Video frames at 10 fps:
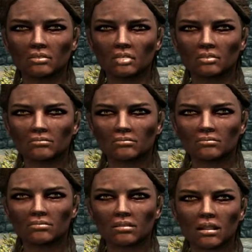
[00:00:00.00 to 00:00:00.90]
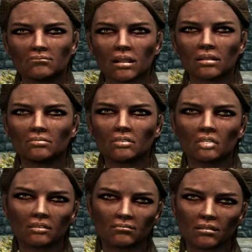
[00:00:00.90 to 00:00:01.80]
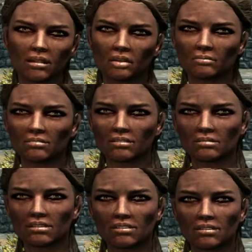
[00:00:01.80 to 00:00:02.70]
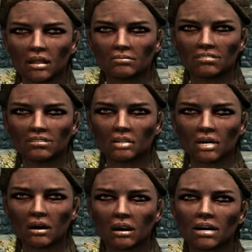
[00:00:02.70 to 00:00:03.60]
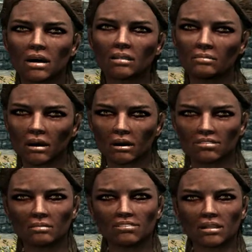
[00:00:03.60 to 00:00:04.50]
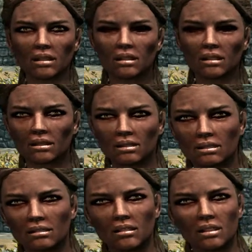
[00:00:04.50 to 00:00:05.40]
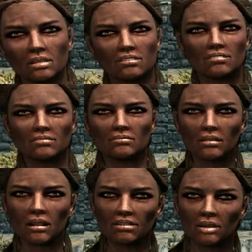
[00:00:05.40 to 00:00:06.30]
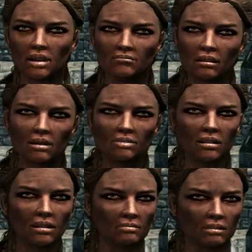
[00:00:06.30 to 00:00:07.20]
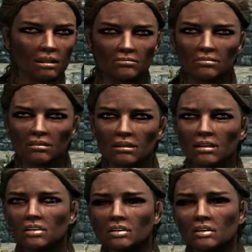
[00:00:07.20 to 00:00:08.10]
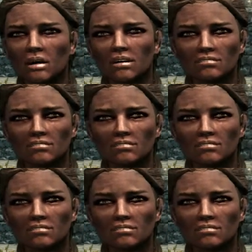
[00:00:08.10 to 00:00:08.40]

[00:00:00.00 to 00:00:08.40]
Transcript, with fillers: I've got to, if I hope to be as good as Eorlund Greymane someday. In fact, I just finished my best piece of work. It's a sword.